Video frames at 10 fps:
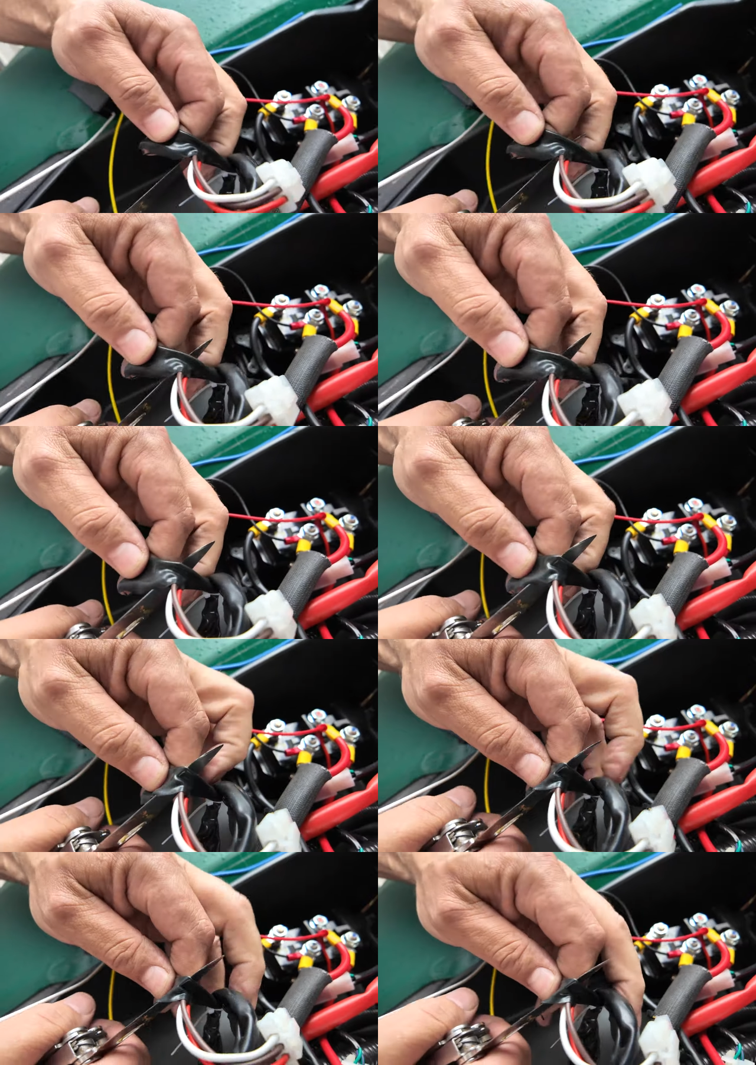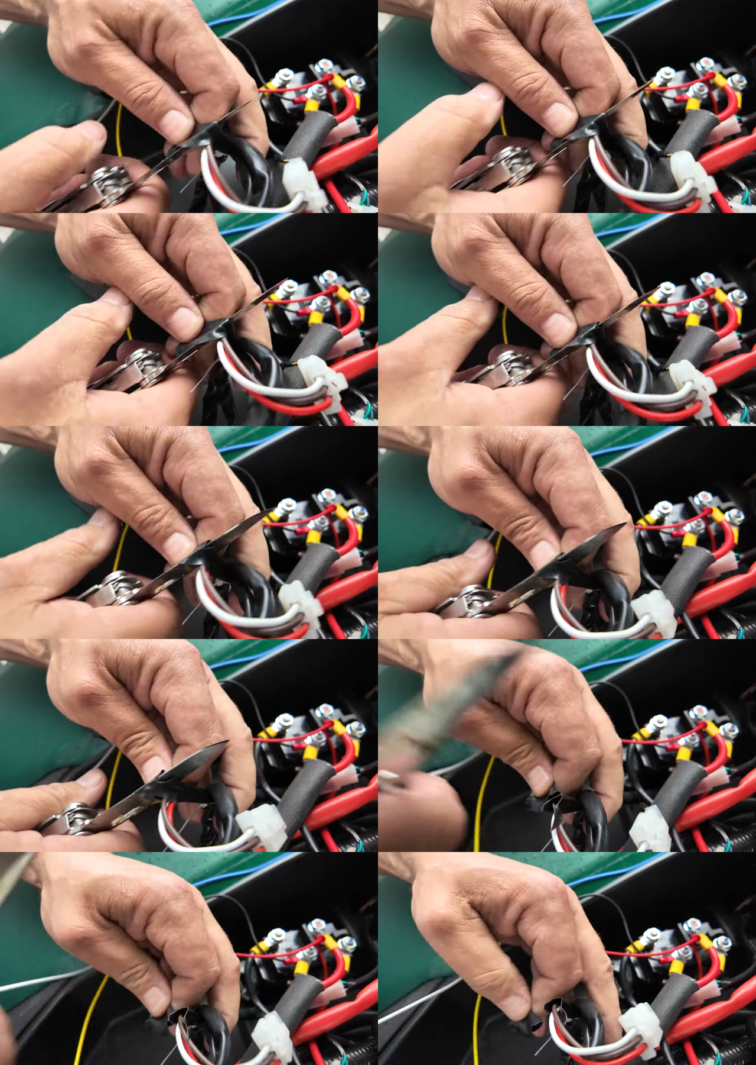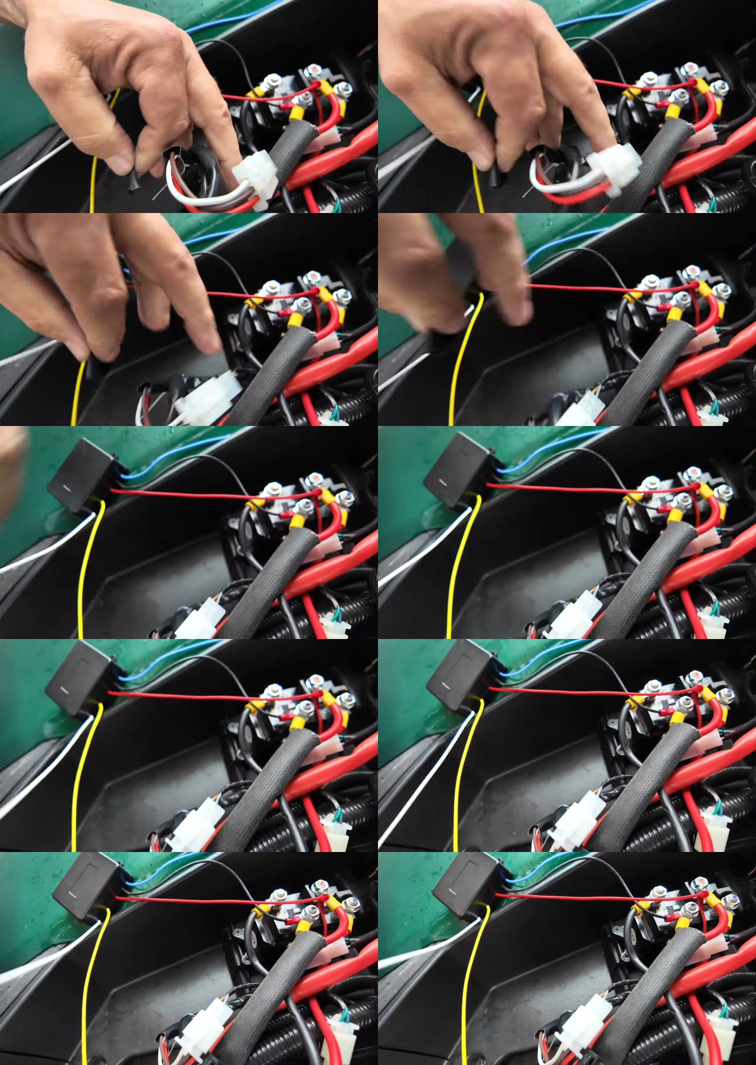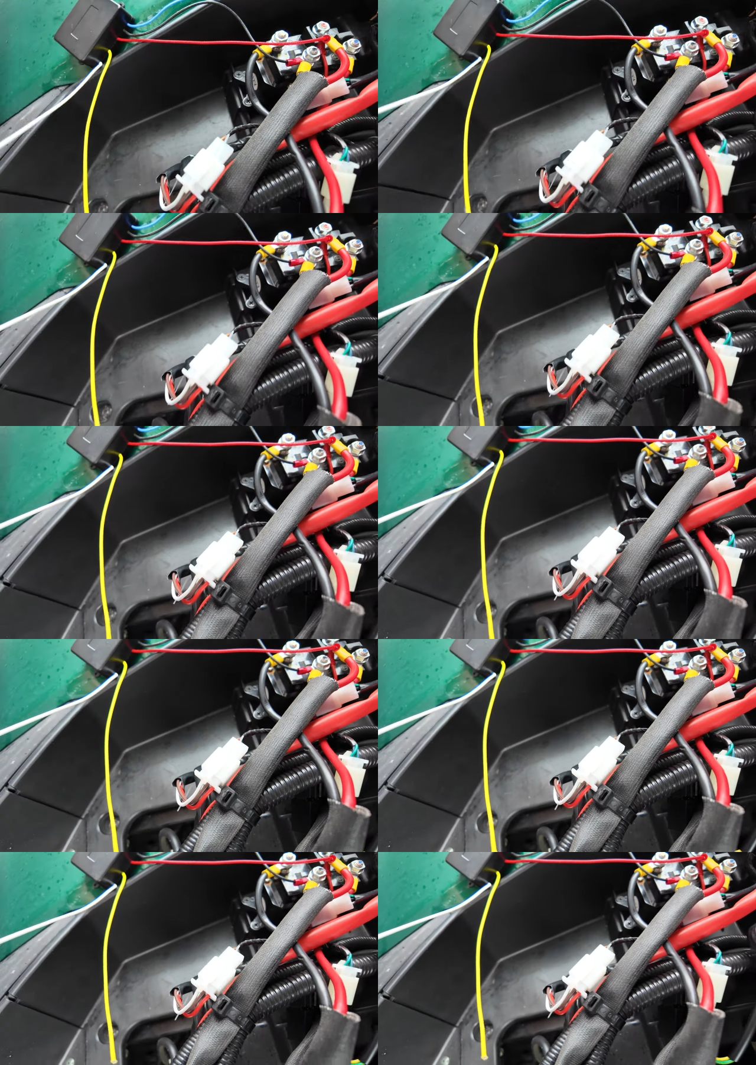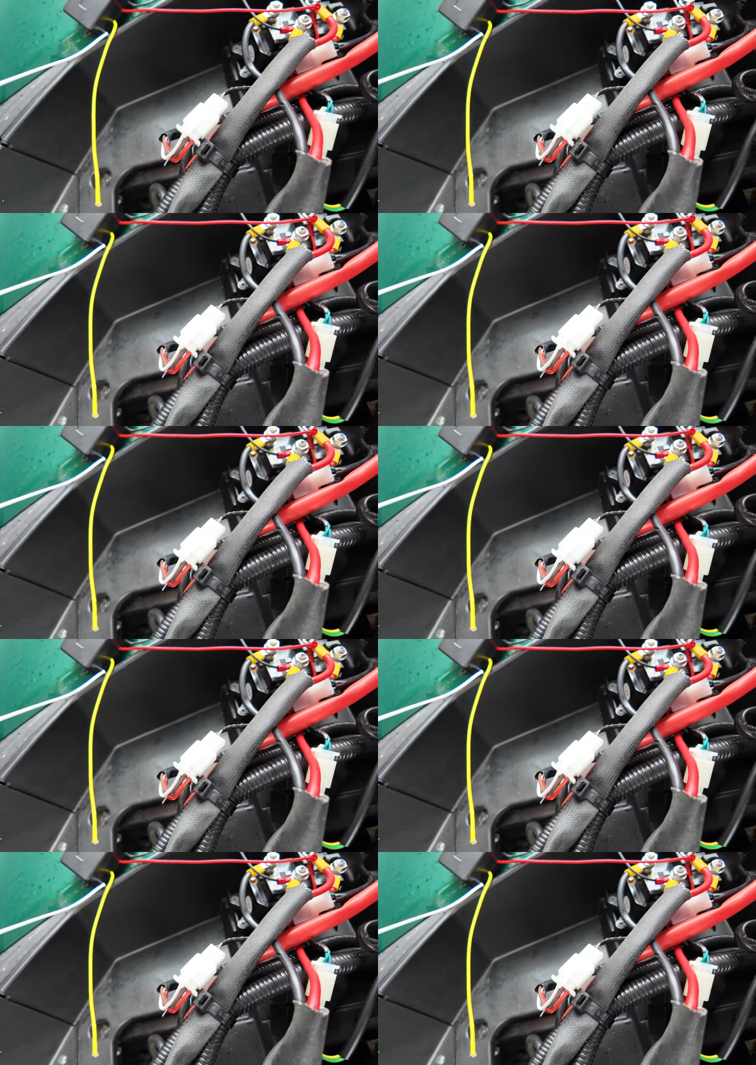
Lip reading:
[unreadable: no face in view]